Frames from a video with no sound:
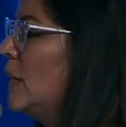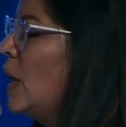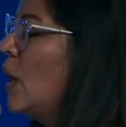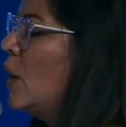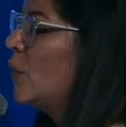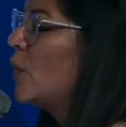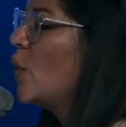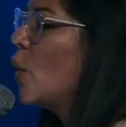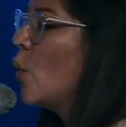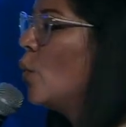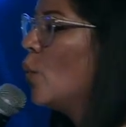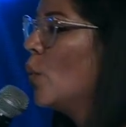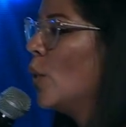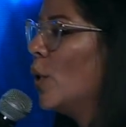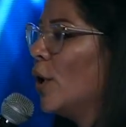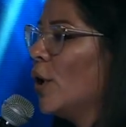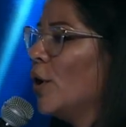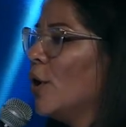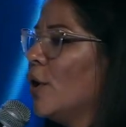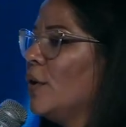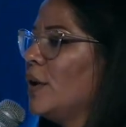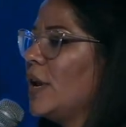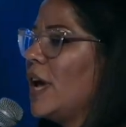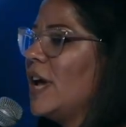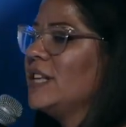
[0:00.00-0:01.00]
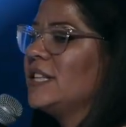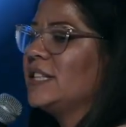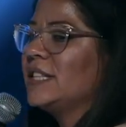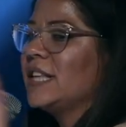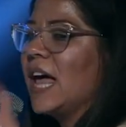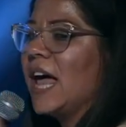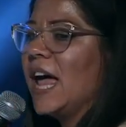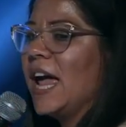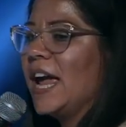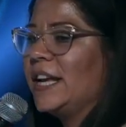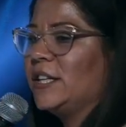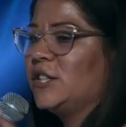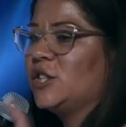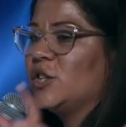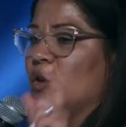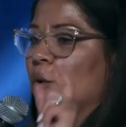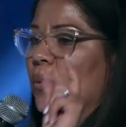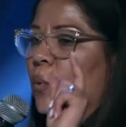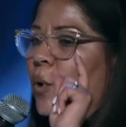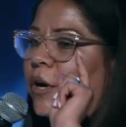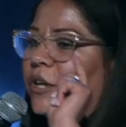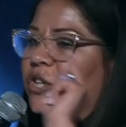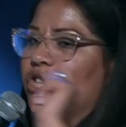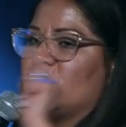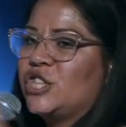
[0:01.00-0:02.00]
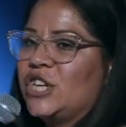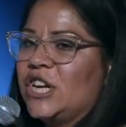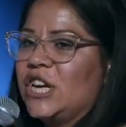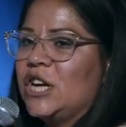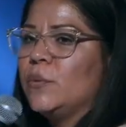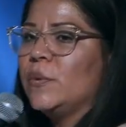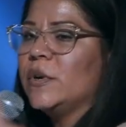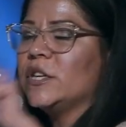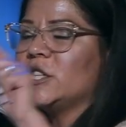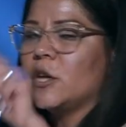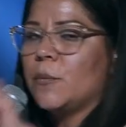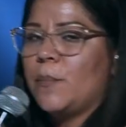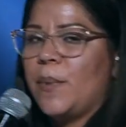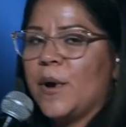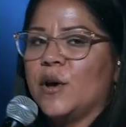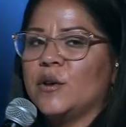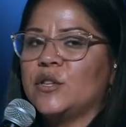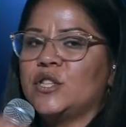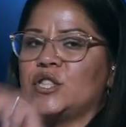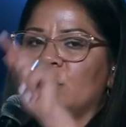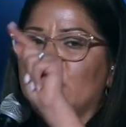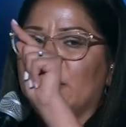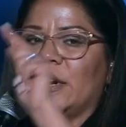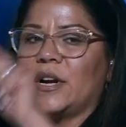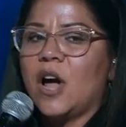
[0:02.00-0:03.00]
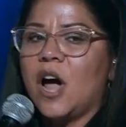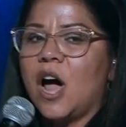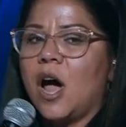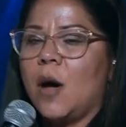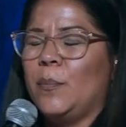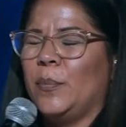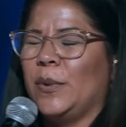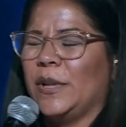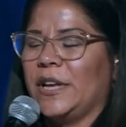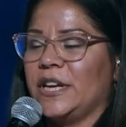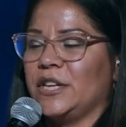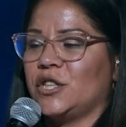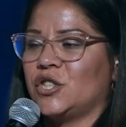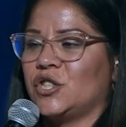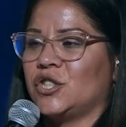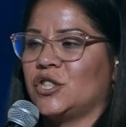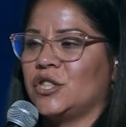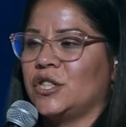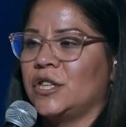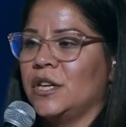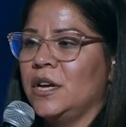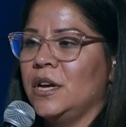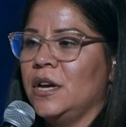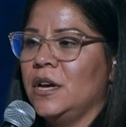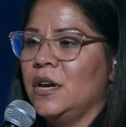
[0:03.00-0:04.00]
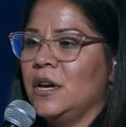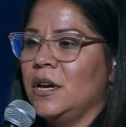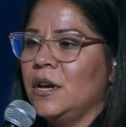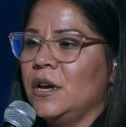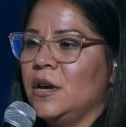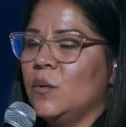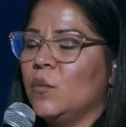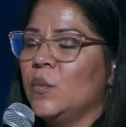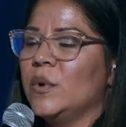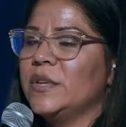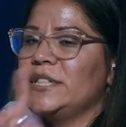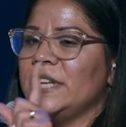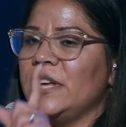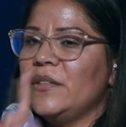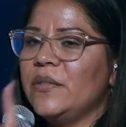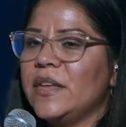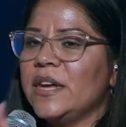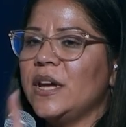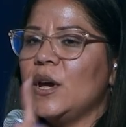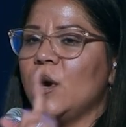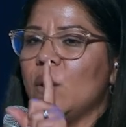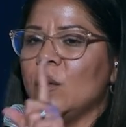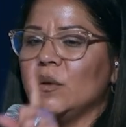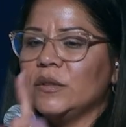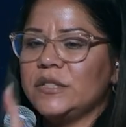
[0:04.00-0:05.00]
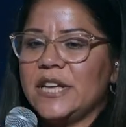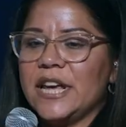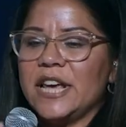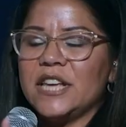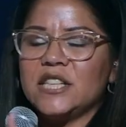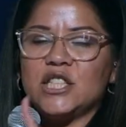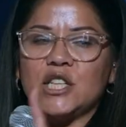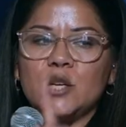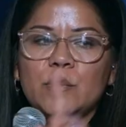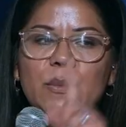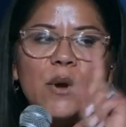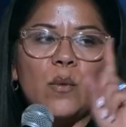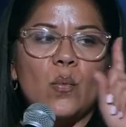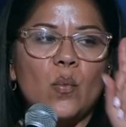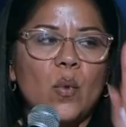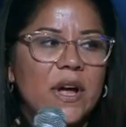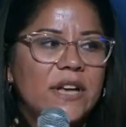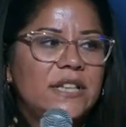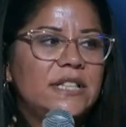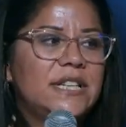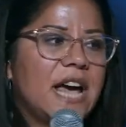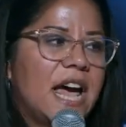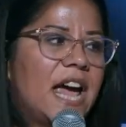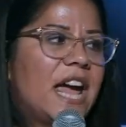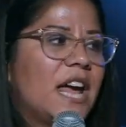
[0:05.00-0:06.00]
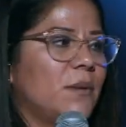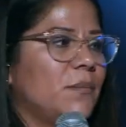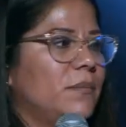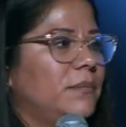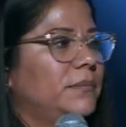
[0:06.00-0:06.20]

The word assigned to the work she was supposed to accomplish was in the Old Testament one time.